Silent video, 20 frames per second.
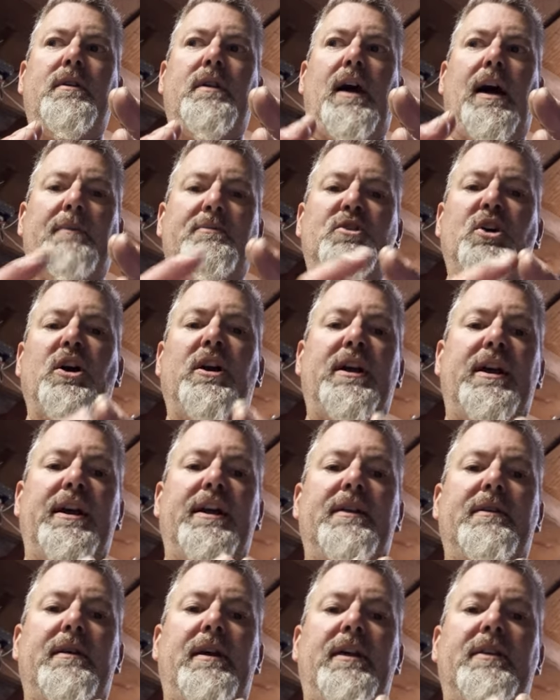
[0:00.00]
I'm talking
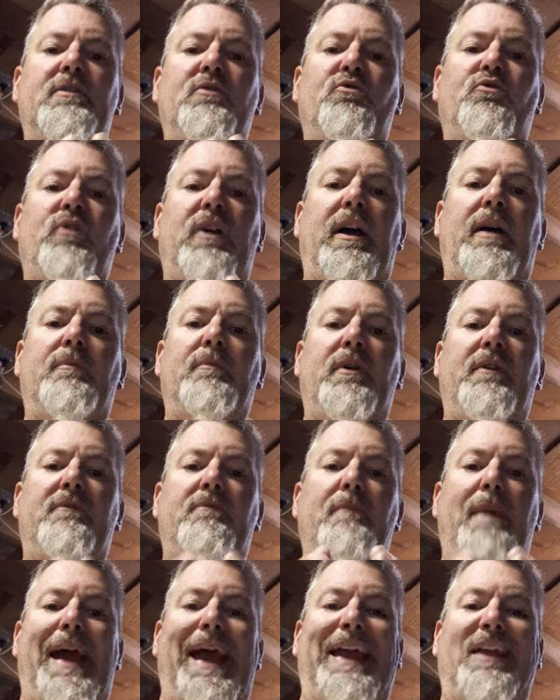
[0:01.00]
in in the realm of
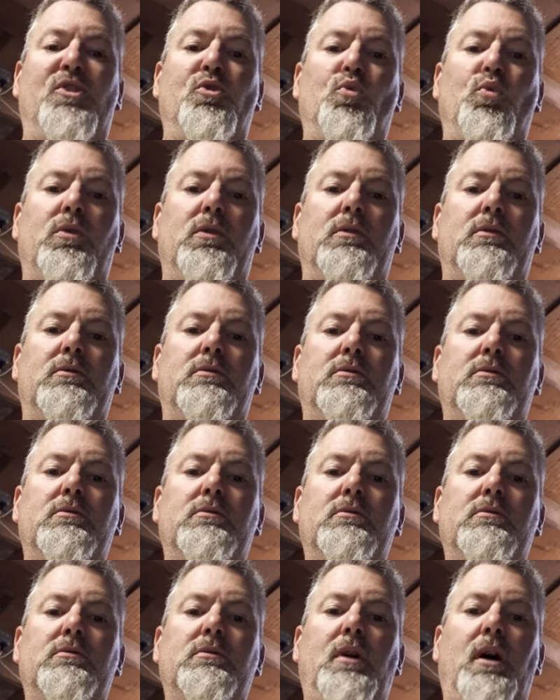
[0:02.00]
manual
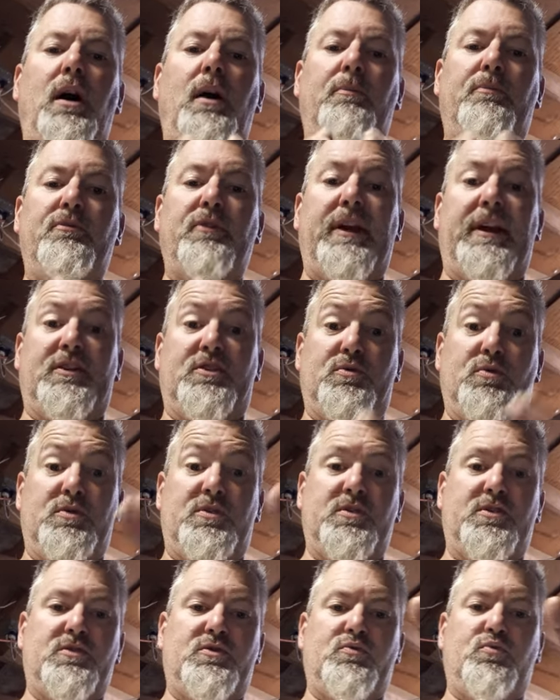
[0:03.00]
uh, brakes,
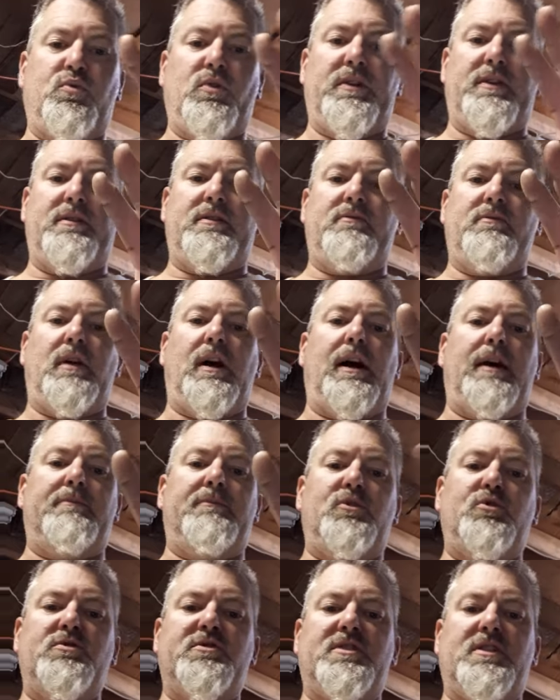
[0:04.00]
which is what
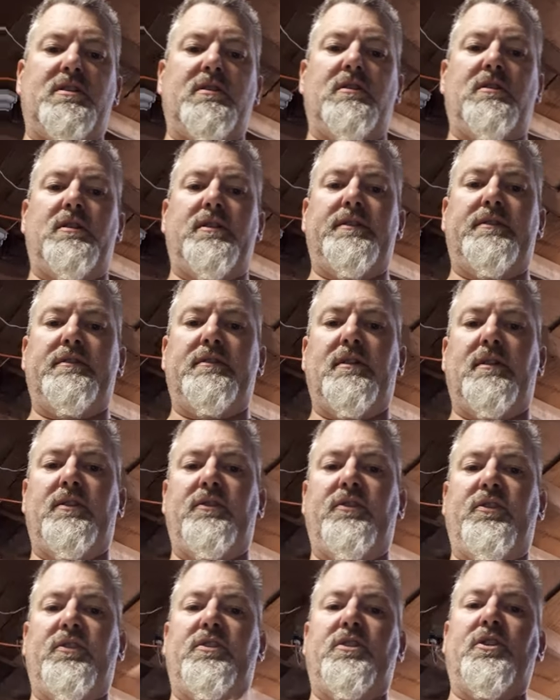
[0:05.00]
I'm using on
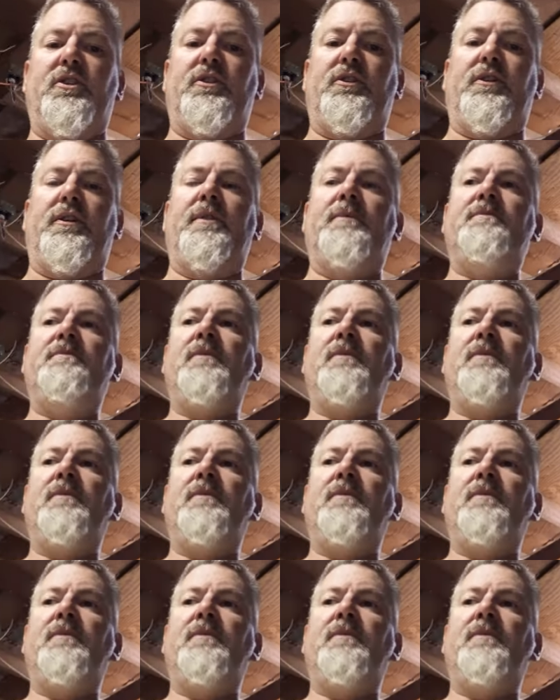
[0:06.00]
on the turd.